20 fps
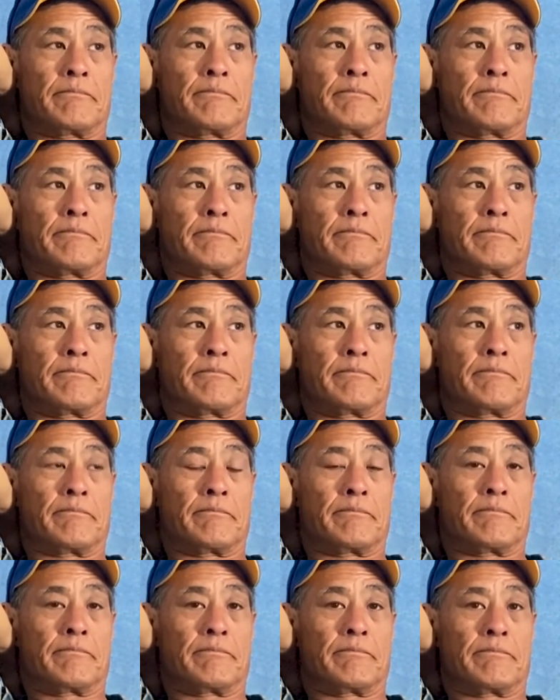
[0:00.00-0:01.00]
You doing any
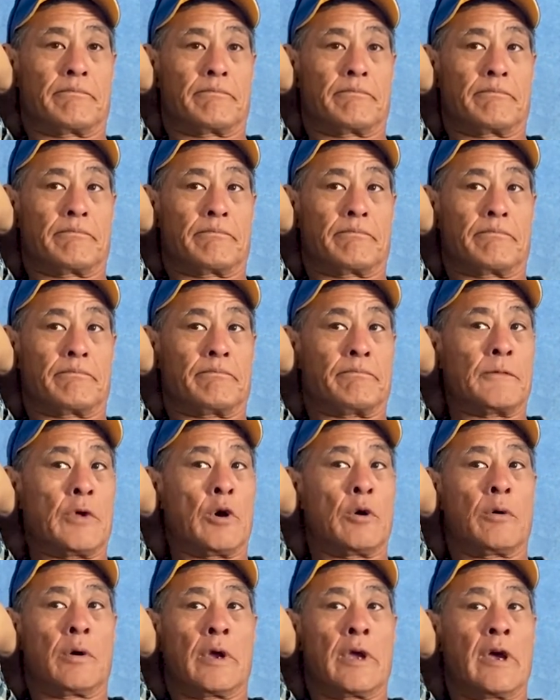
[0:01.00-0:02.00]
meetings?
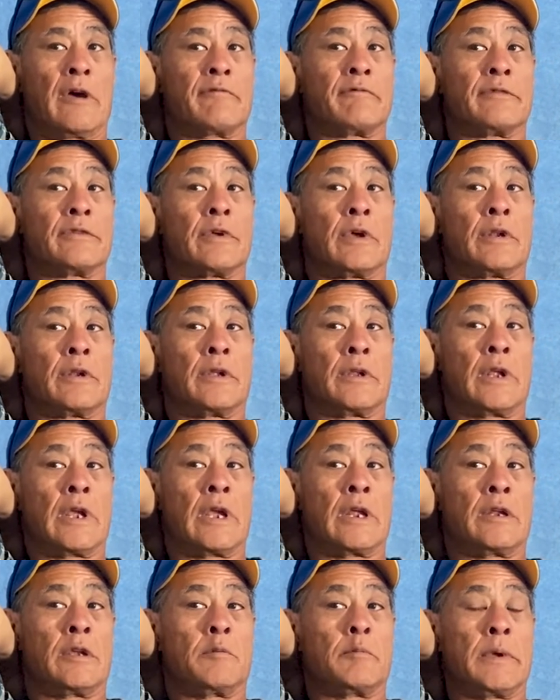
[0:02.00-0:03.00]
No, I haven't done
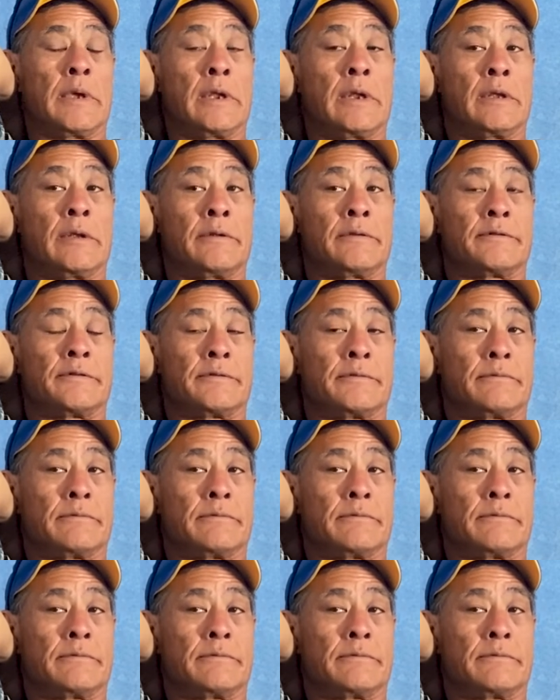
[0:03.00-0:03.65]
any meetings.